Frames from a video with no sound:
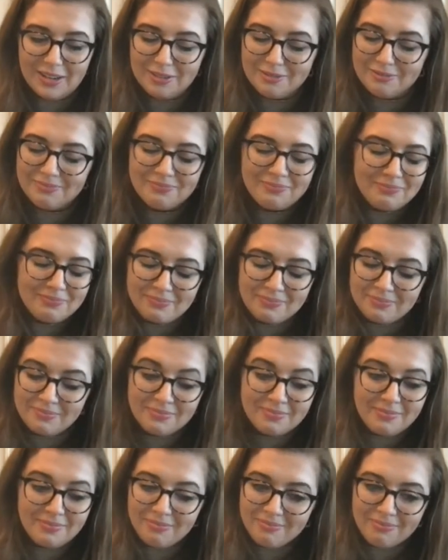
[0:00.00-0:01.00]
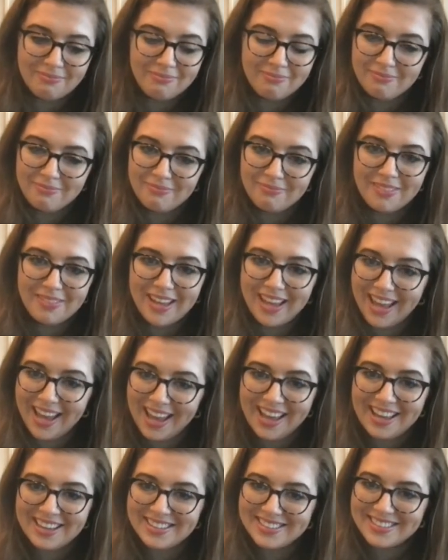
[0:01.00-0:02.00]
Steeler Nation.
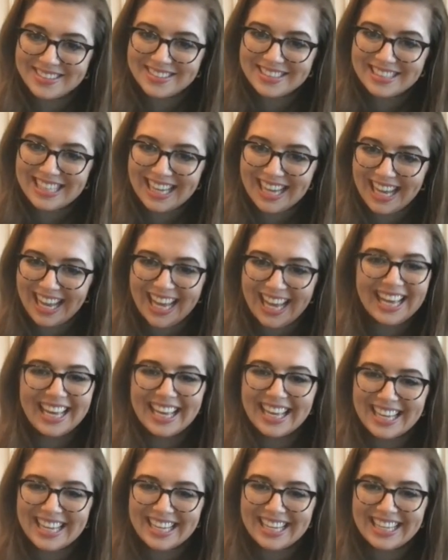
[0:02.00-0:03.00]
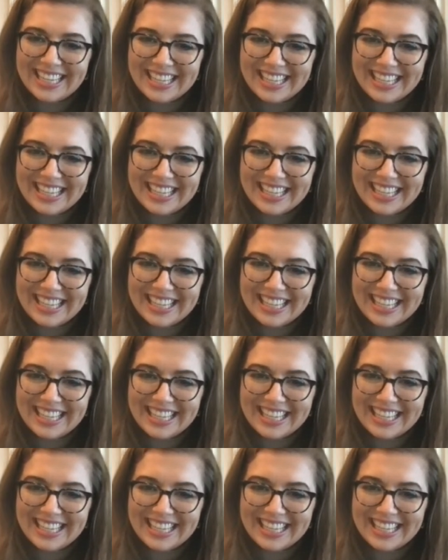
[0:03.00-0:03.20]
Yeah. All right, Ken, go ahead.